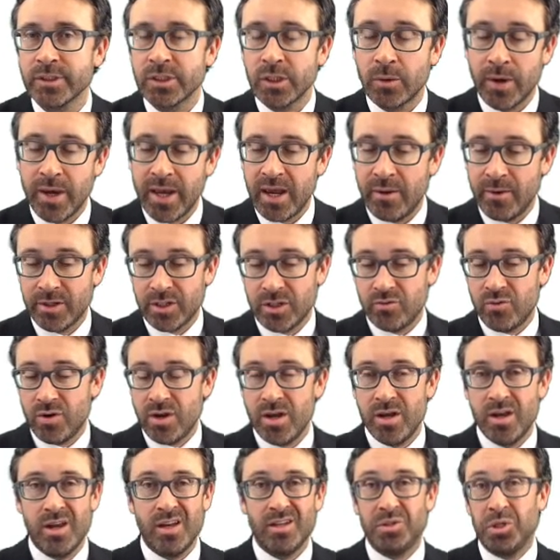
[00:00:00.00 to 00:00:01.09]
So here it's
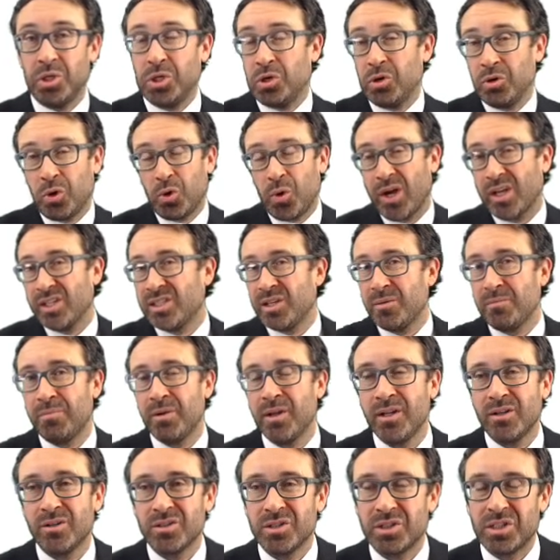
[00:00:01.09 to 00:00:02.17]
3 years. You could quite
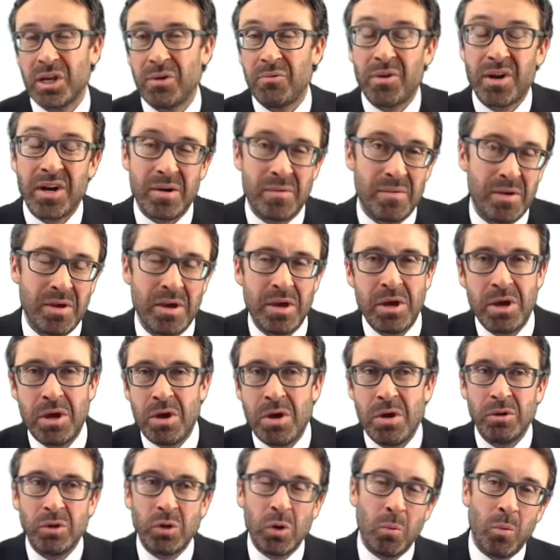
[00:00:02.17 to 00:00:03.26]
simply just say, right,
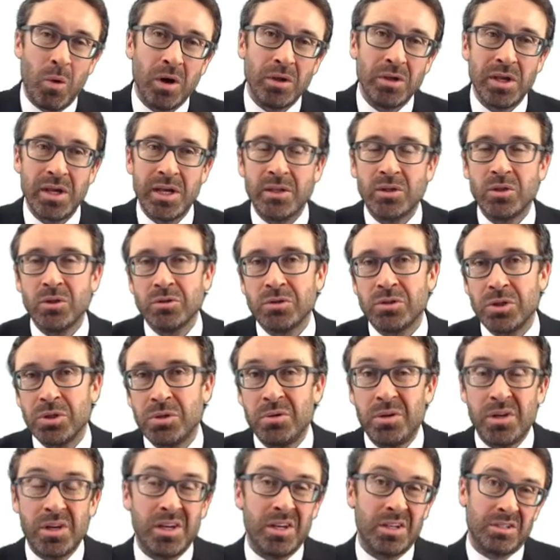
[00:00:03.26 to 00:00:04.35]
done 1 year, done
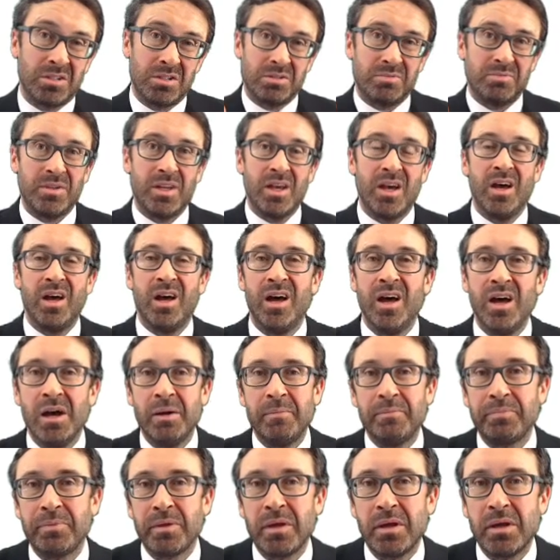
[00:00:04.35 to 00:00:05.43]
2 years.
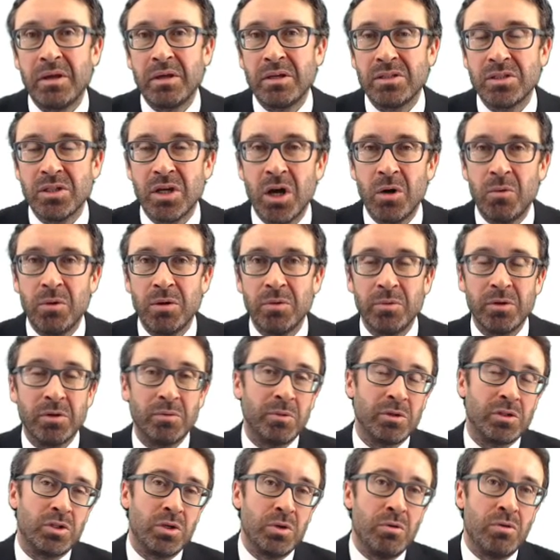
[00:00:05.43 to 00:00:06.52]
So
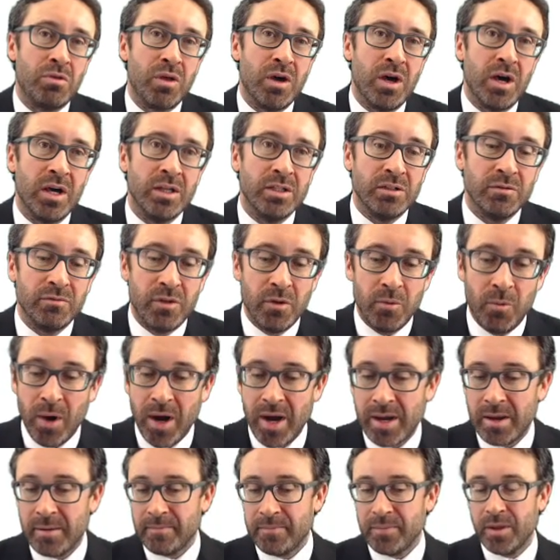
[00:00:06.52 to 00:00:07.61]
we're 2/3 of the
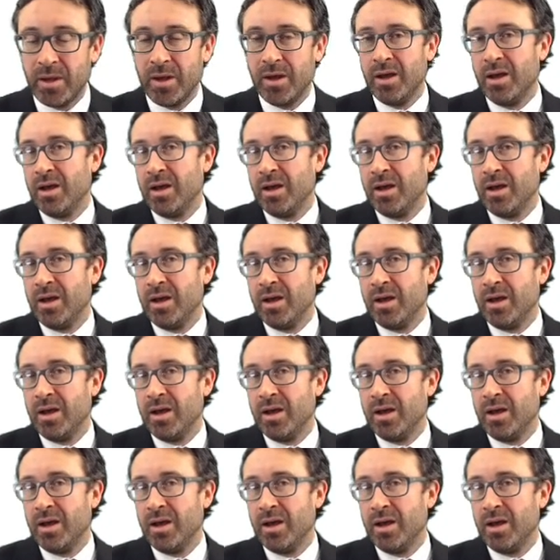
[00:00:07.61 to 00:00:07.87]
way.